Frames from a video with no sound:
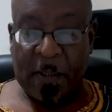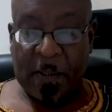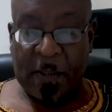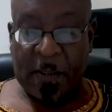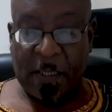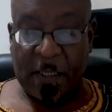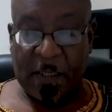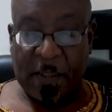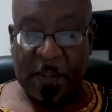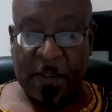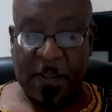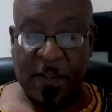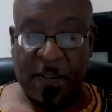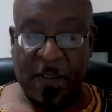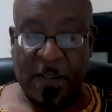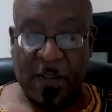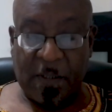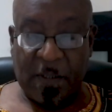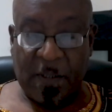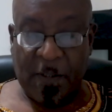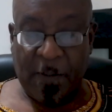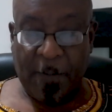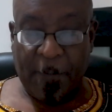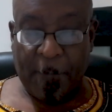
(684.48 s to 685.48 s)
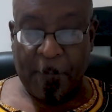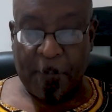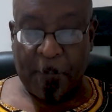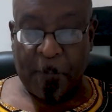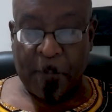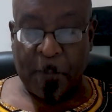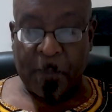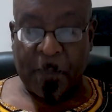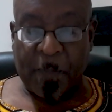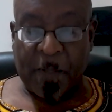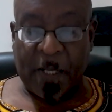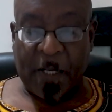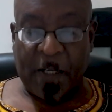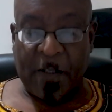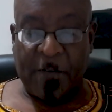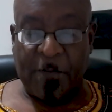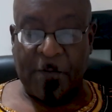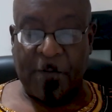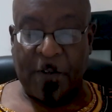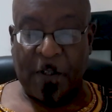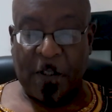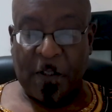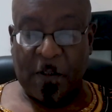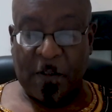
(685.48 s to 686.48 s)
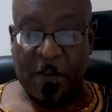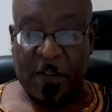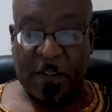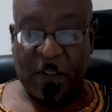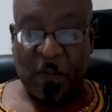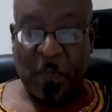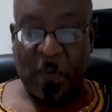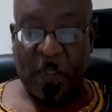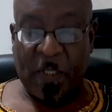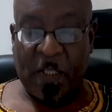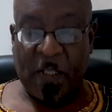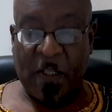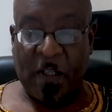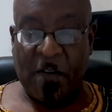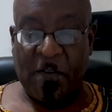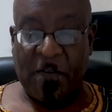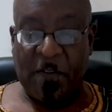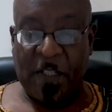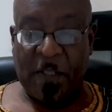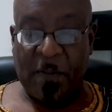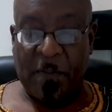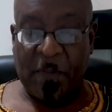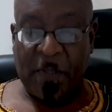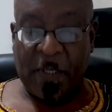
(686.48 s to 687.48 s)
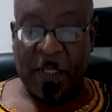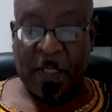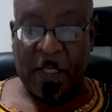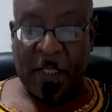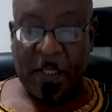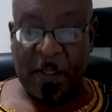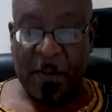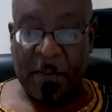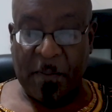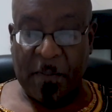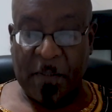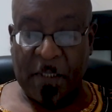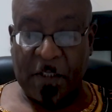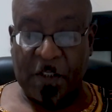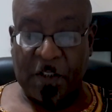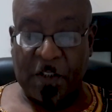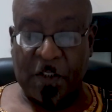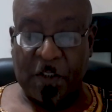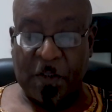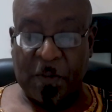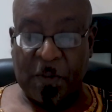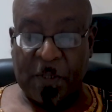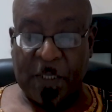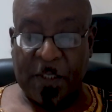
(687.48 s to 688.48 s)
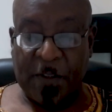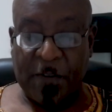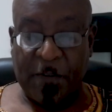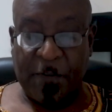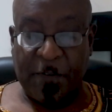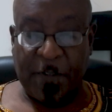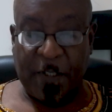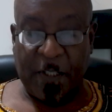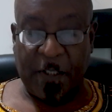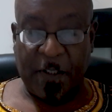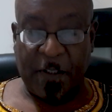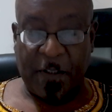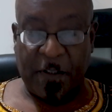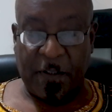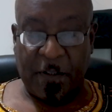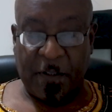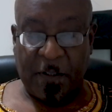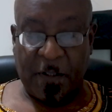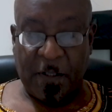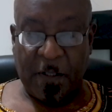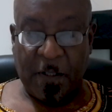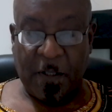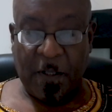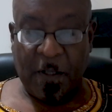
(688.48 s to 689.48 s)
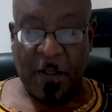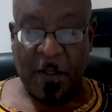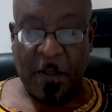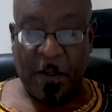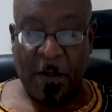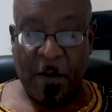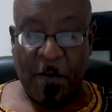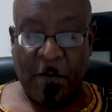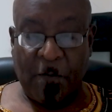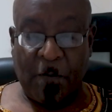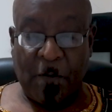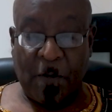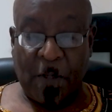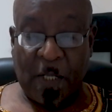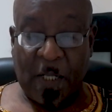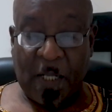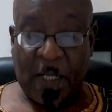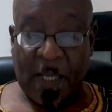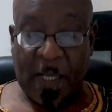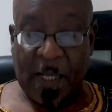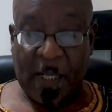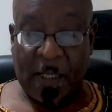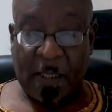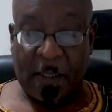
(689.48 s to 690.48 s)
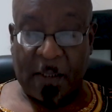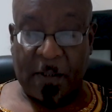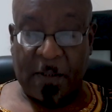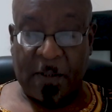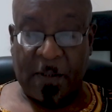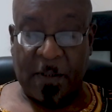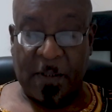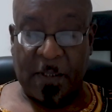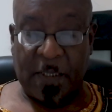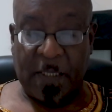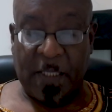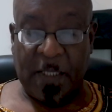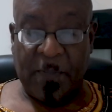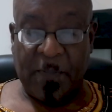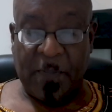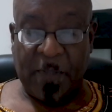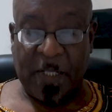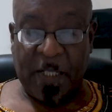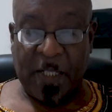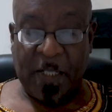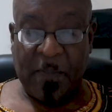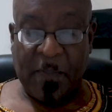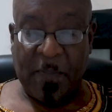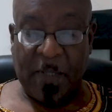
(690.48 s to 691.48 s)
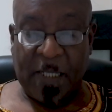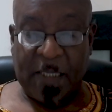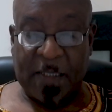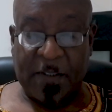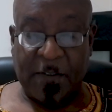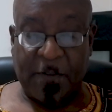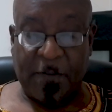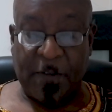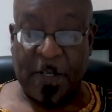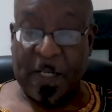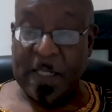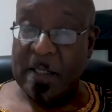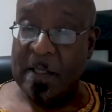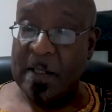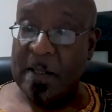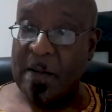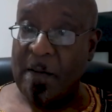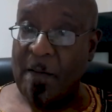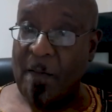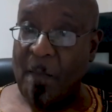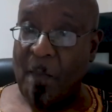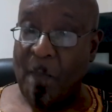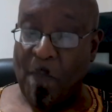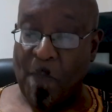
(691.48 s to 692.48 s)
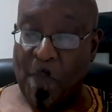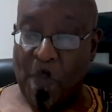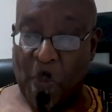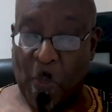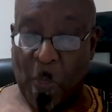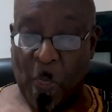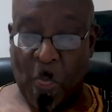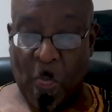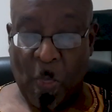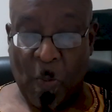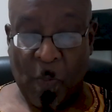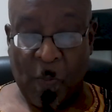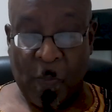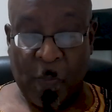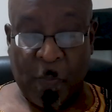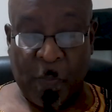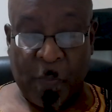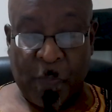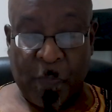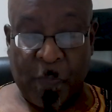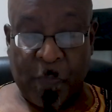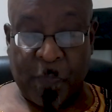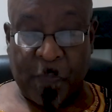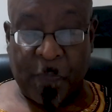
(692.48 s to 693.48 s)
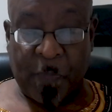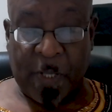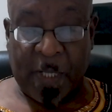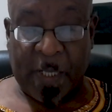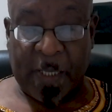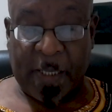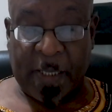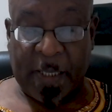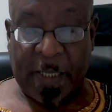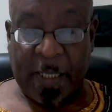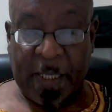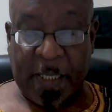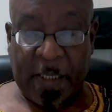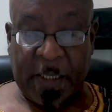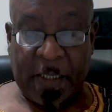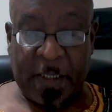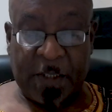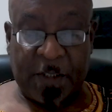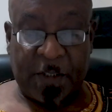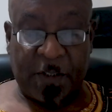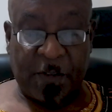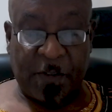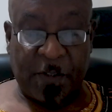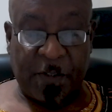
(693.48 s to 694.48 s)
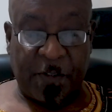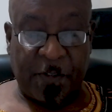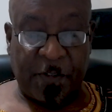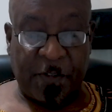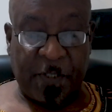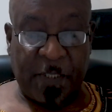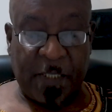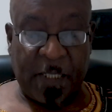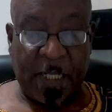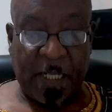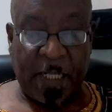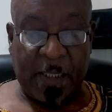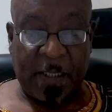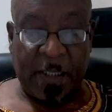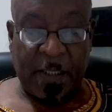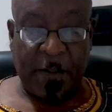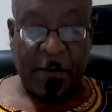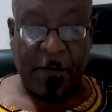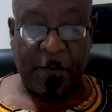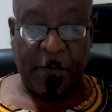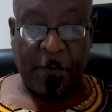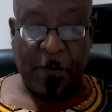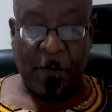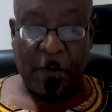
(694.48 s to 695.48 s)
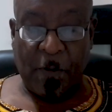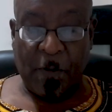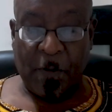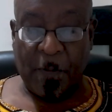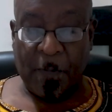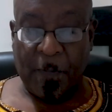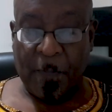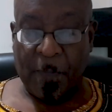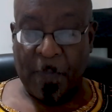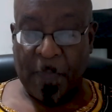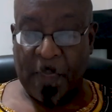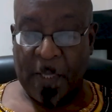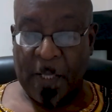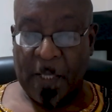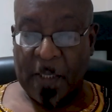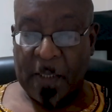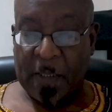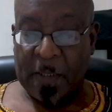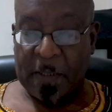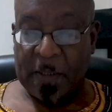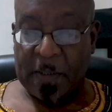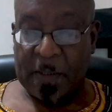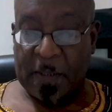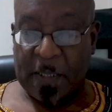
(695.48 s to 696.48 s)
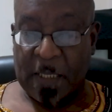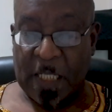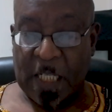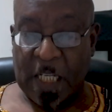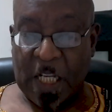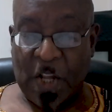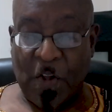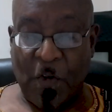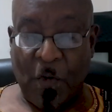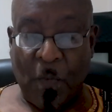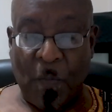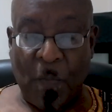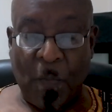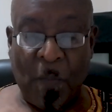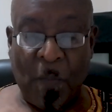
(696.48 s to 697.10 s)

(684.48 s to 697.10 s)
does good, and follows the way of Ibrahim, the true in faith? For Allah took Ibrahim as a friend." And again in Surah three, Ayat eighty-four, "Say,